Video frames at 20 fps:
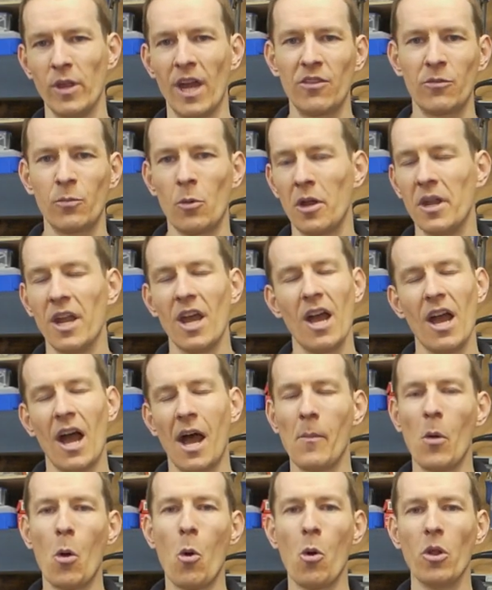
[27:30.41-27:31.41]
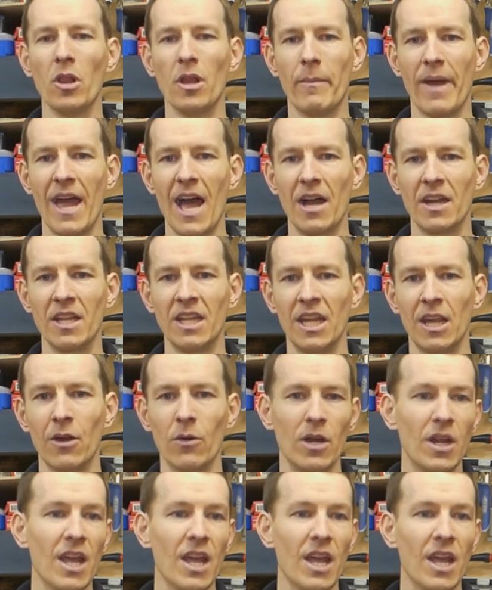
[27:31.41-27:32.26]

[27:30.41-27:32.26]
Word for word: That's what I'm all about here.